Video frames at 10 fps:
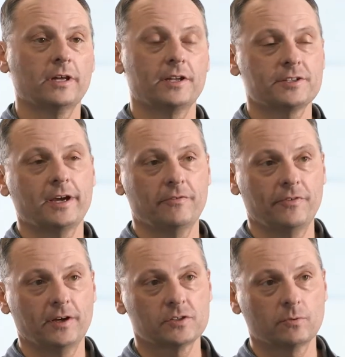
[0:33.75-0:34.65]
led us to
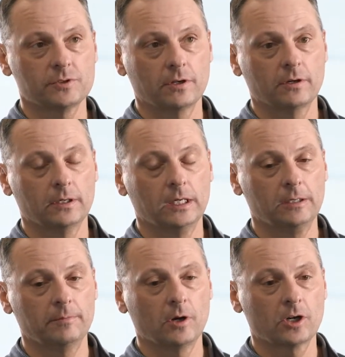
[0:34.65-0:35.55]
IFS was our
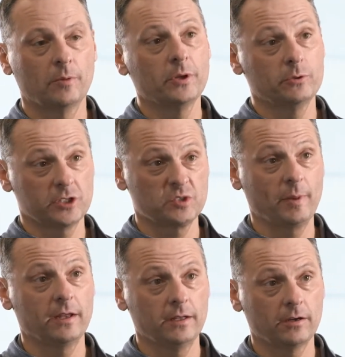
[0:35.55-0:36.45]
company was
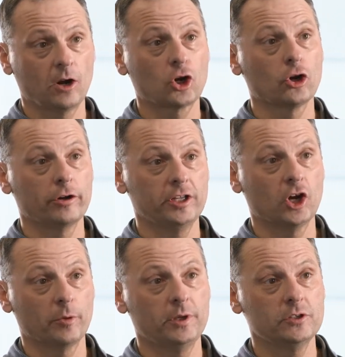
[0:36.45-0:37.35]
expanding, our current
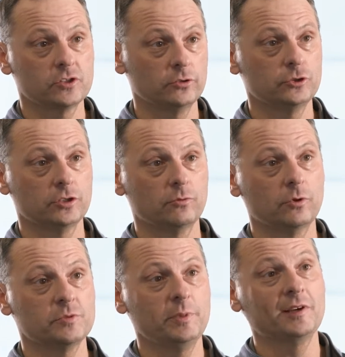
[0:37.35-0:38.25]
ERP solution was
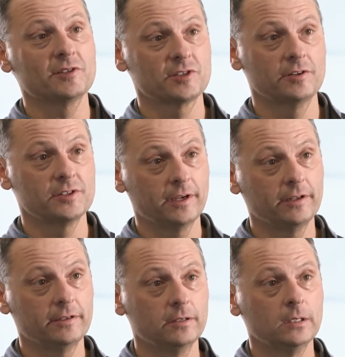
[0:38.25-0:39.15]
being
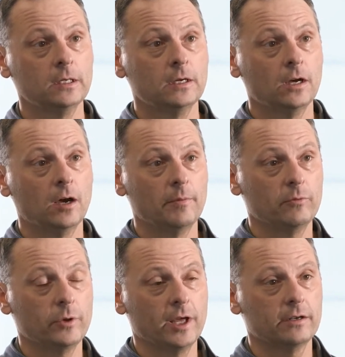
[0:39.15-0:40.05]
sunsetted, and
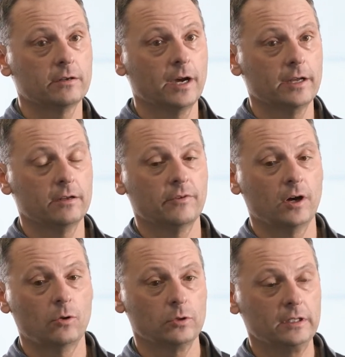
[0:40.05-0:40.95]
we had kind of
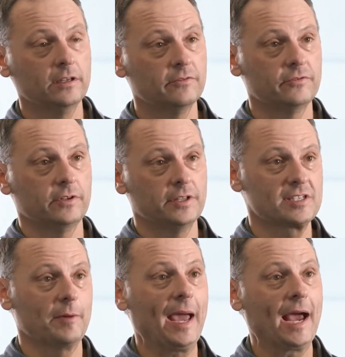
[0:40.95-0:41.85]
outlived its
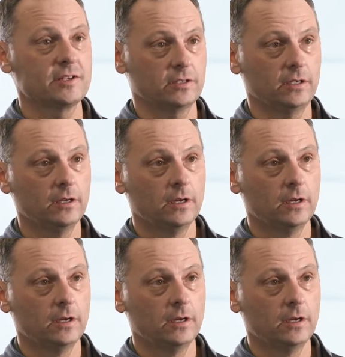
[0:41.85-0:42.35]
capacity.